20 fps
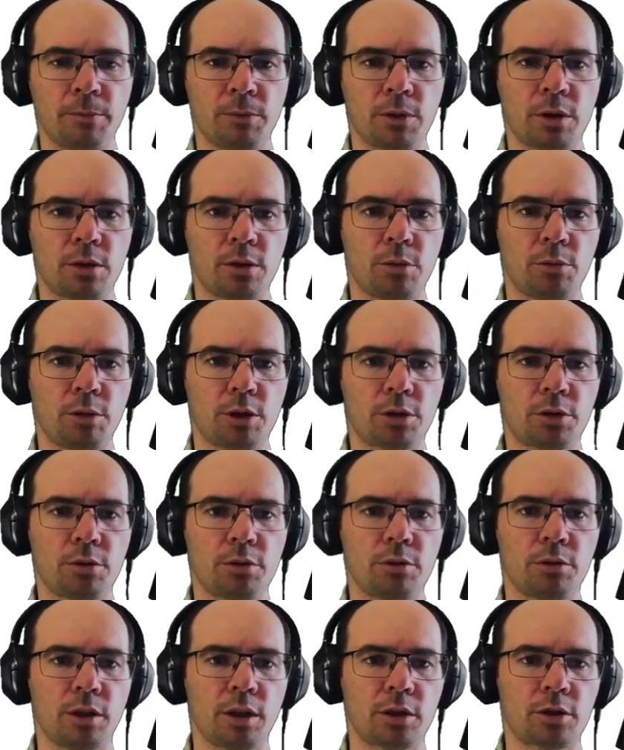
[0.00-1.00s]
So we
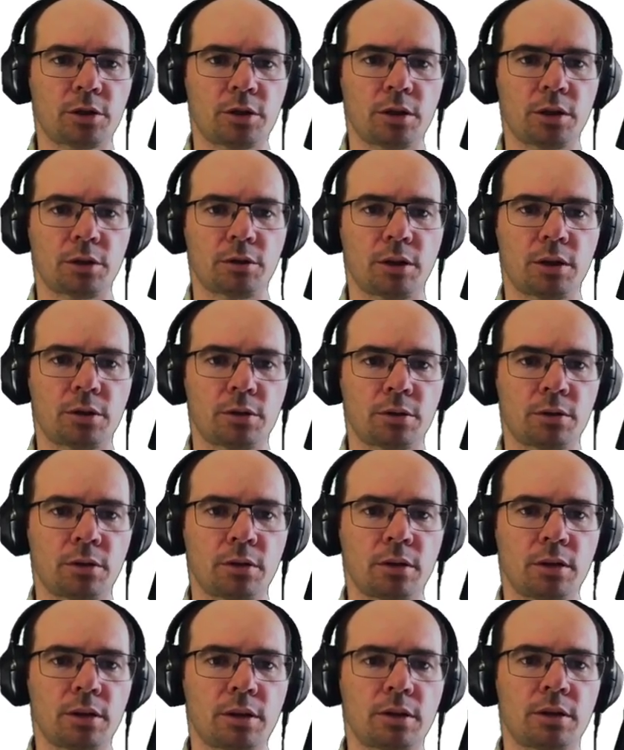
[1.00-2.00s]
should actually
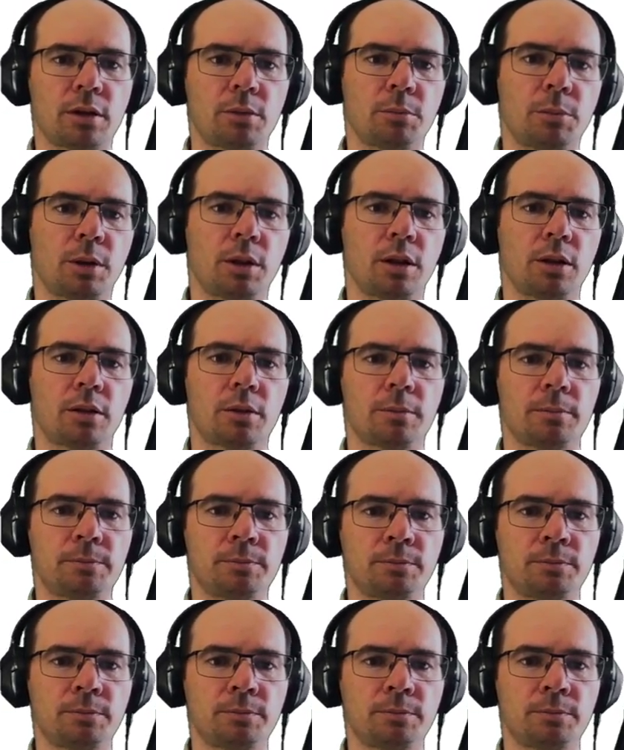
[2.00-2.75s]
return the sum here.